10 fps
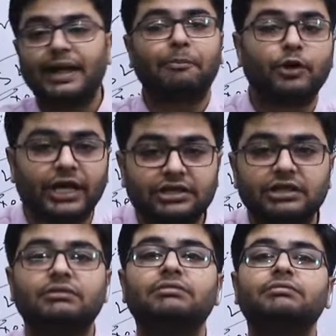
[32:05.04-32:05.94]

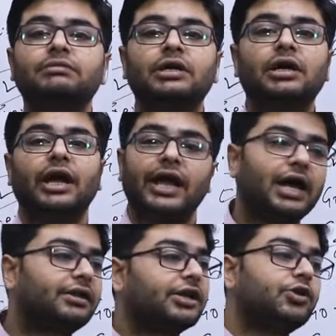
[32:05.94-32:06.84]
deputation.
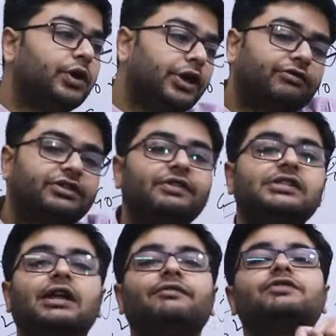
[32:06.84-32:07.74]
Here the unit of
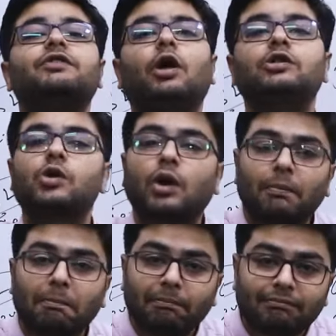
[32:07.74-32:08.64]
civil service will also
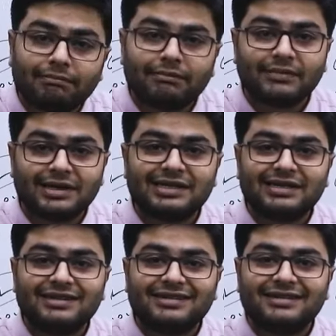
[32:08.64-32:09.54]
come,
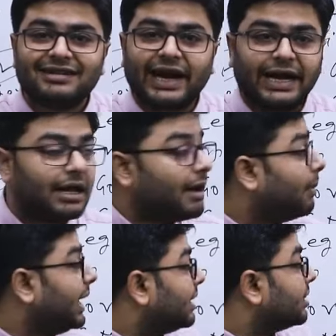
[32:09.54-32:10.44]
right?
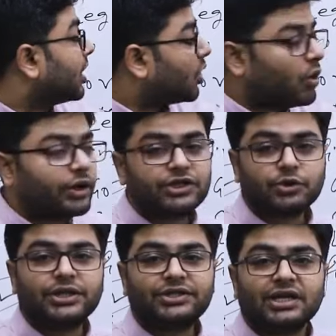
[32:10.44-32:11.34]
But the core
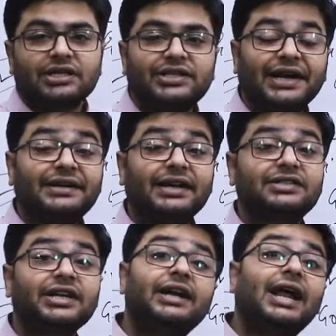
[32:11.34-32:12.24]
issue is
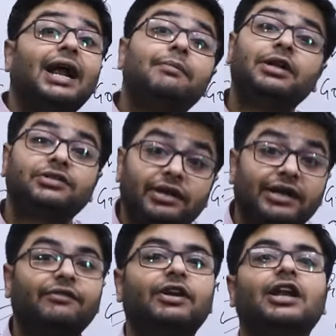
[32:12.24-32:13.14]
center-state
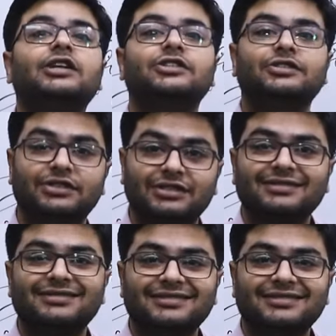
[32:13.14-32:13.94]
administrative relations,